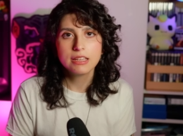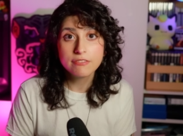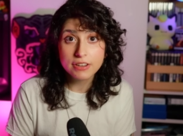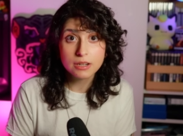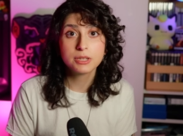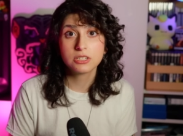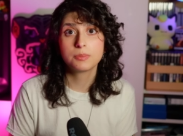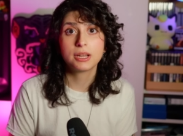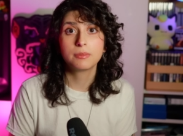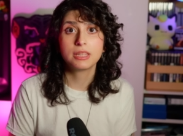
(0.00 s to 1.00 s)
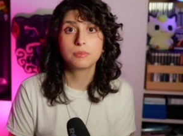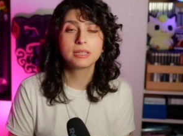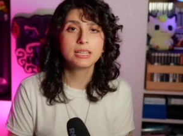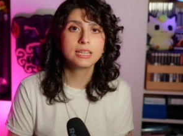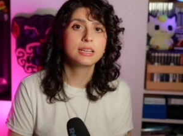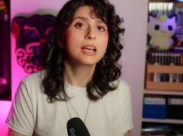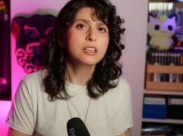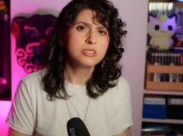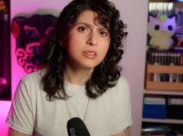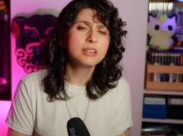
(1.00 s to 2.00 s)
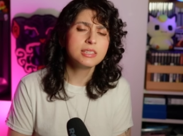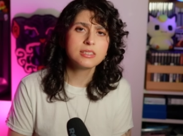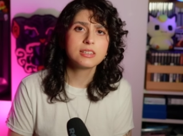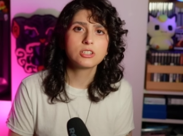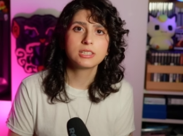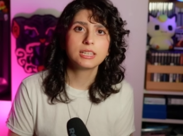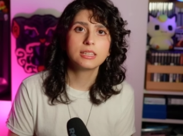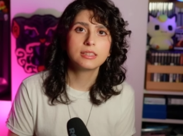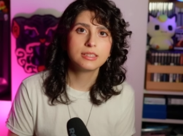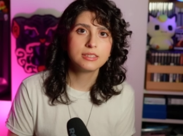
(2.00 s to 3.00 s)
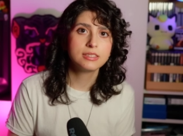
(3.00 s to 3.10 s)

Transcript: very much inspired by the Playdate. So it's essentially the